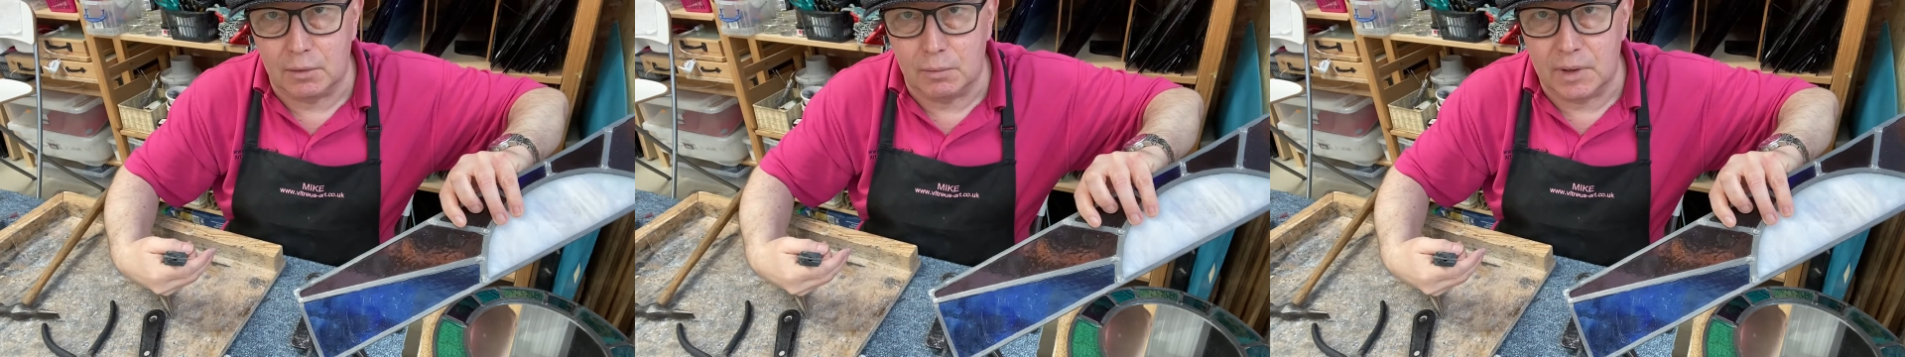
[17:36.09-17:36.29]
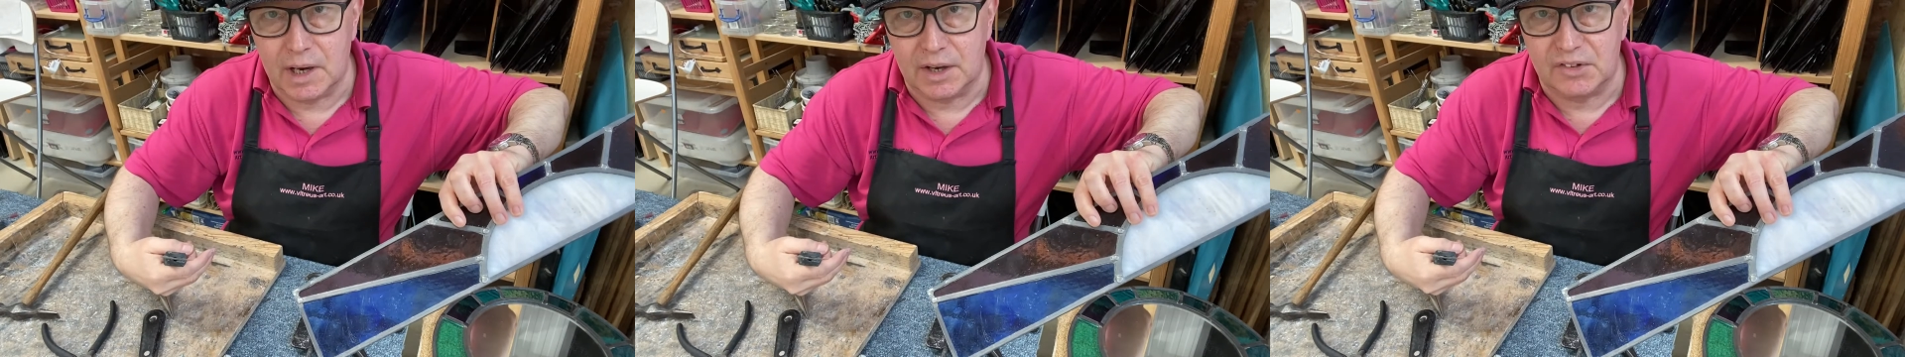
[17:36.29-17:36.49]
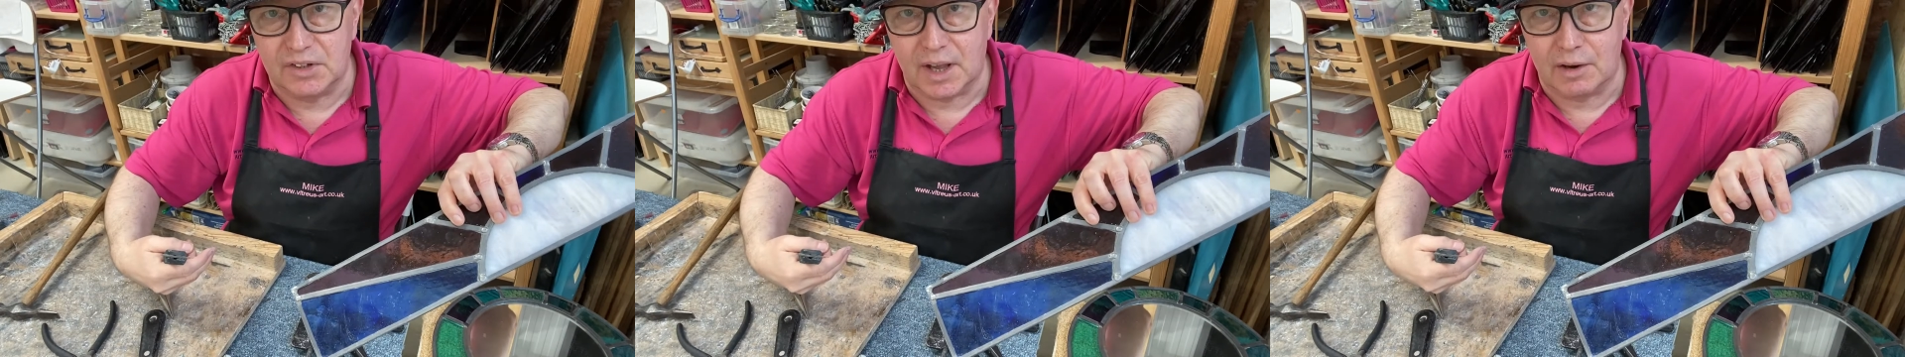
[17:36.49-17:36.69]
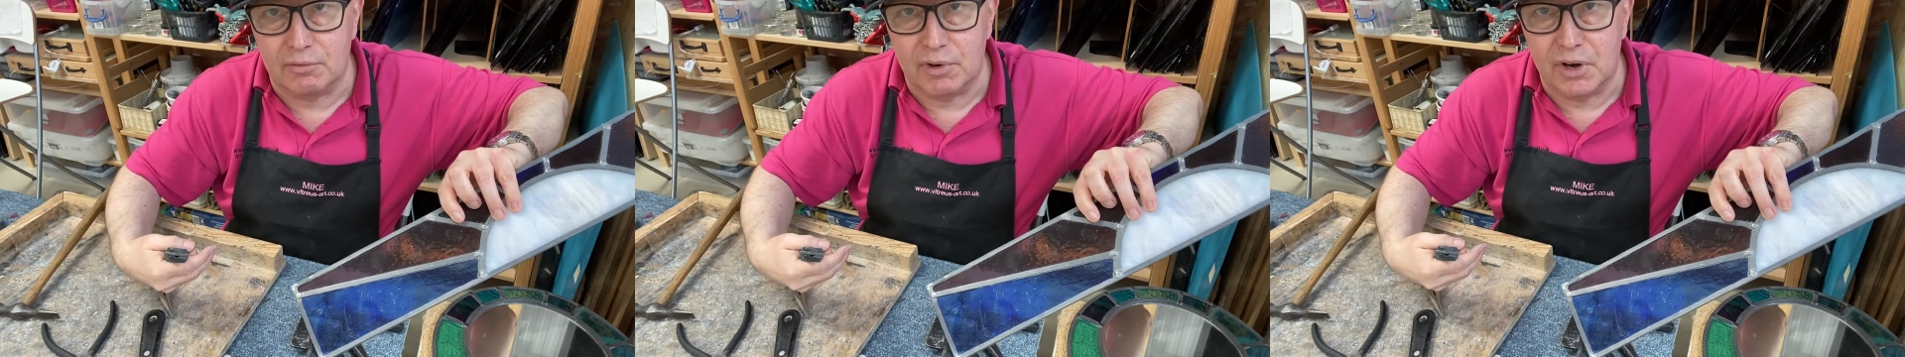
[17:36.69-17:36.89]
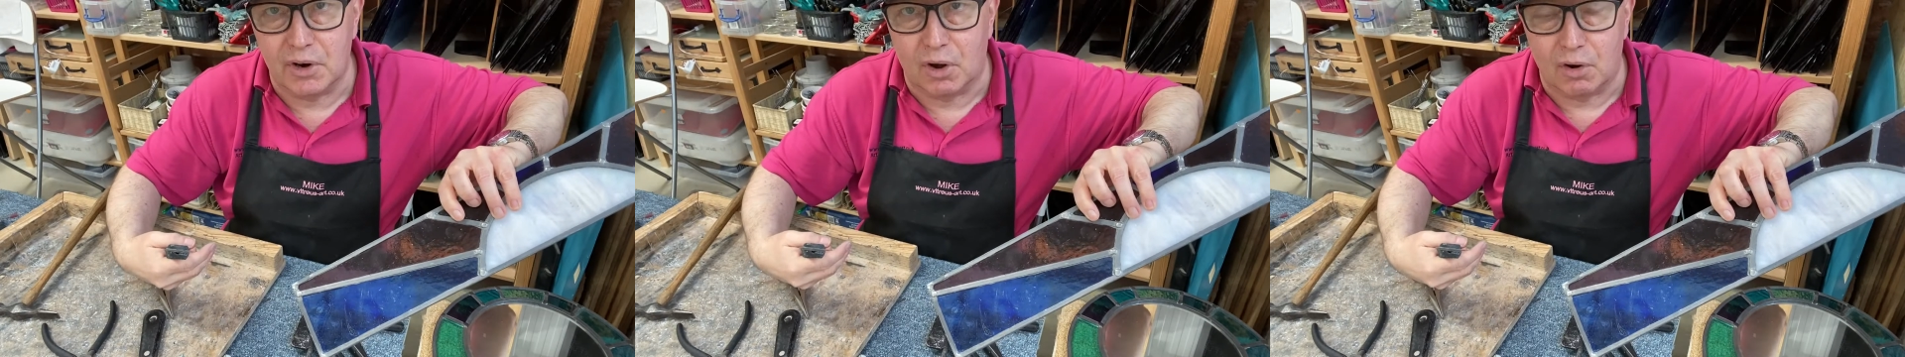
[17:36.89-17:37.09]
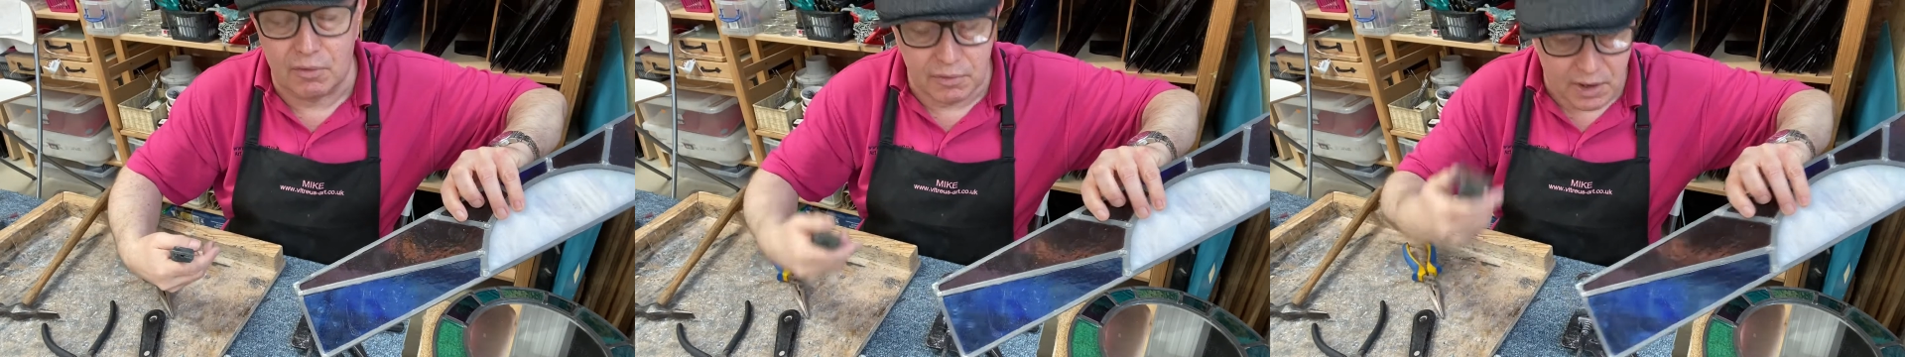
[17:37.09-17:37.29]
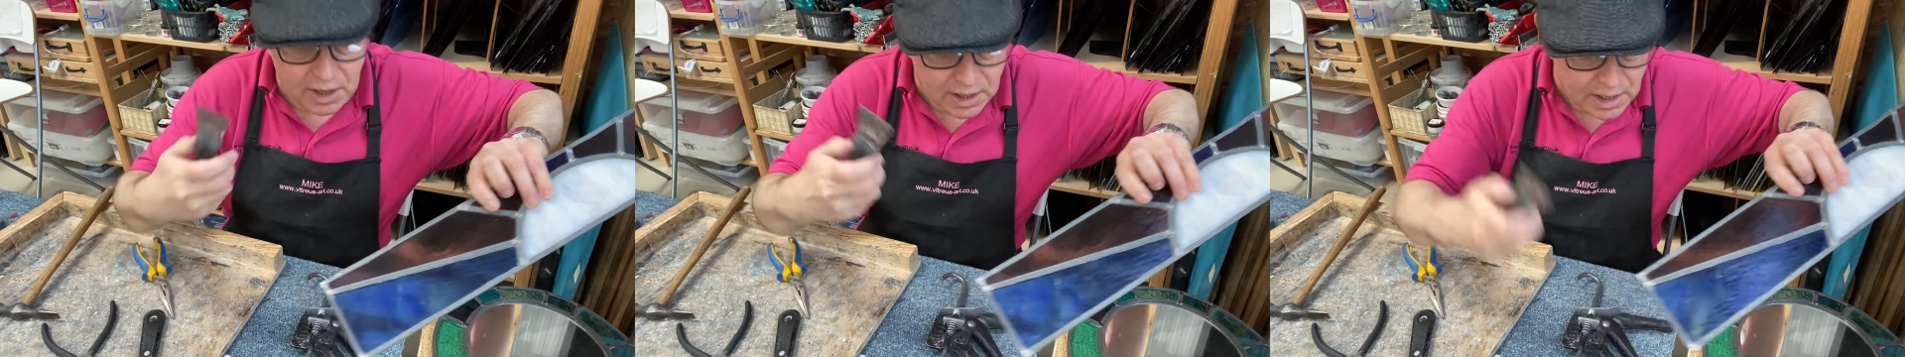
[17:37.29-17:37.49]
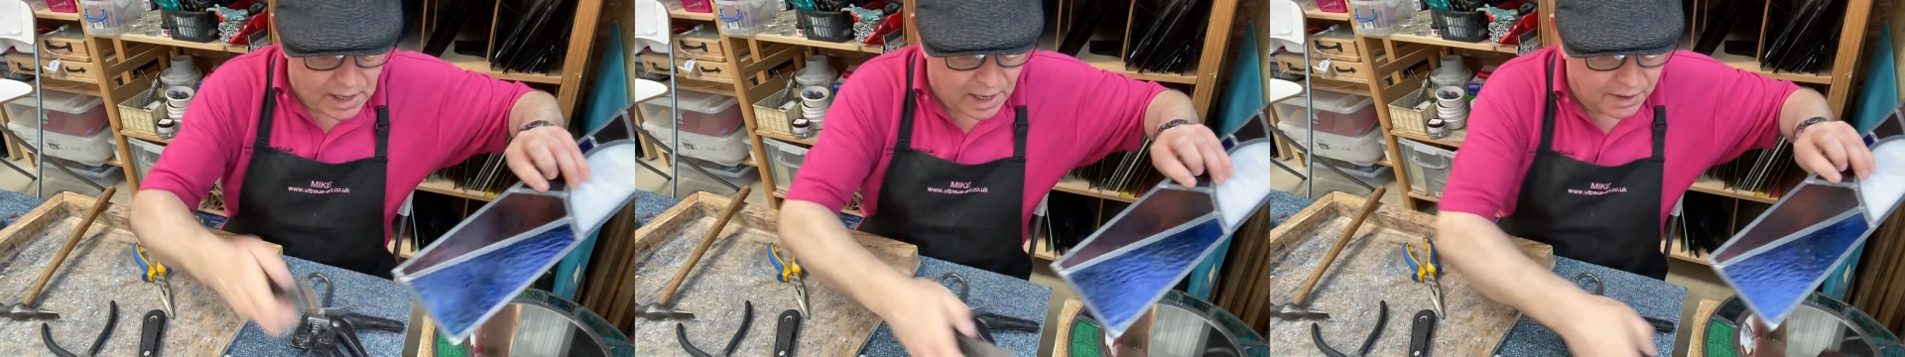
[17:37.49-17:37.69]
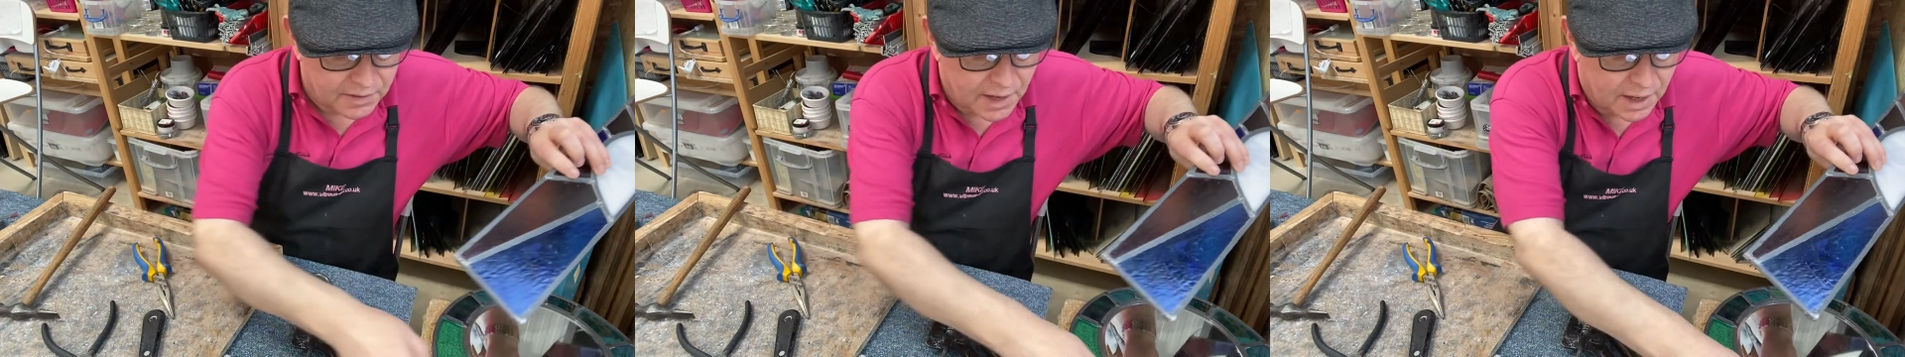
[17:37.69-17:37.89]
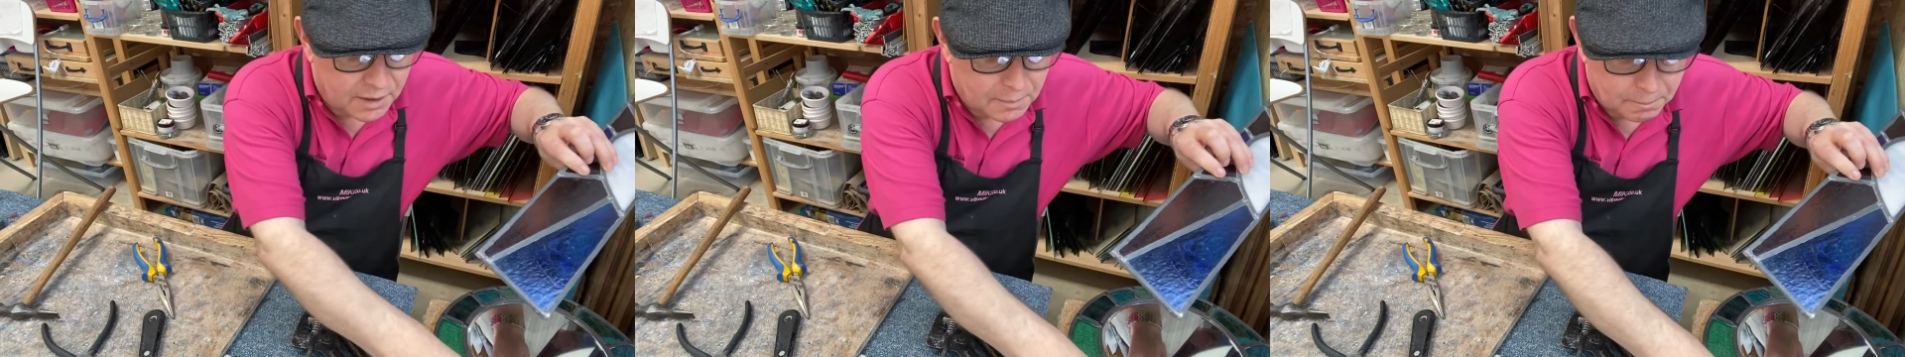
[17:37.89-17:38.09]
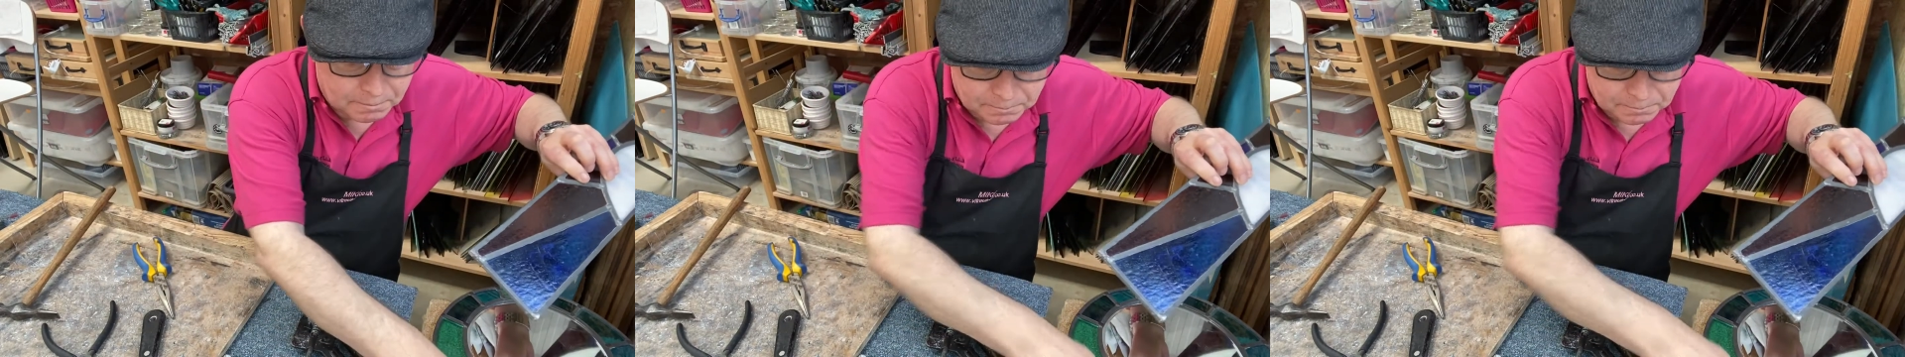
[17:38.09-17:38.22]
we need to get rid of. And then